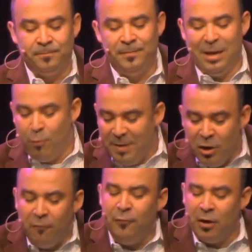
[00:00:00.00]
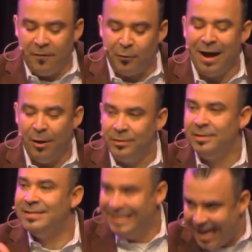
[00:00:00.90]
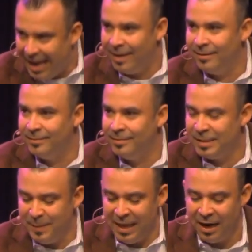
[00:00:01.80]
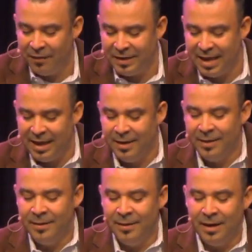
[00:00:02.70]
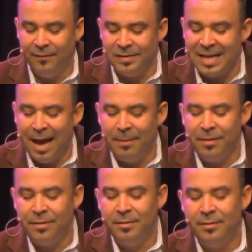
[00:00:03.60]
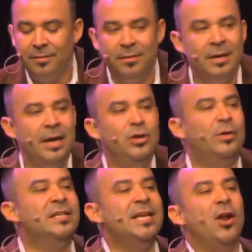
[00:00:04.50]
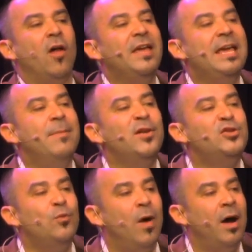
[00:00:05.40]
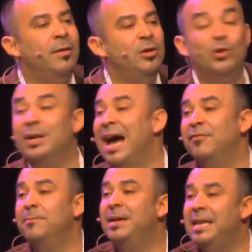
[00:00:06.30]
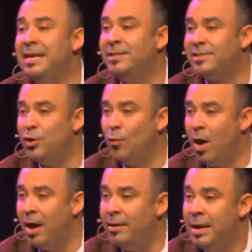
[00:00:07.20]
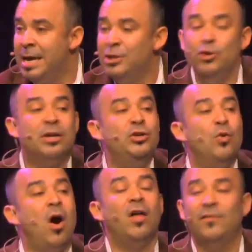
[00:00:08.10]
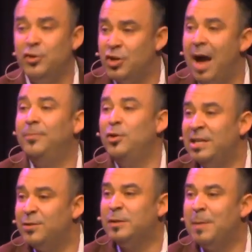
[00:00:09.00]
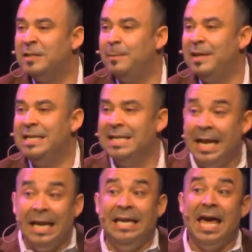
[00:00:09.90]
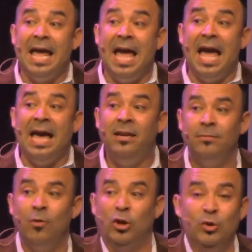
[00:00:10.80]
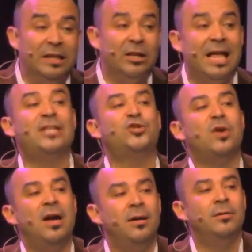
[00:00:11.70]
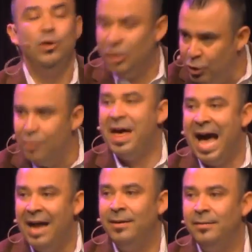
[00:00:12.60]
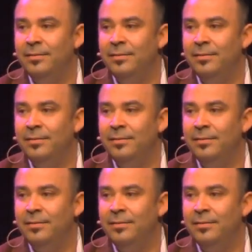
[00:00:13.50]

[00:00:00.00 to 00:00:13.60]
There will be no food on the ground today, speaking on the day of the Sabbath. You can send all the emails you want. You can have the meetings that you want. You can do all of your job duties and responsibilities and get ahead or do a little extra. You can do that.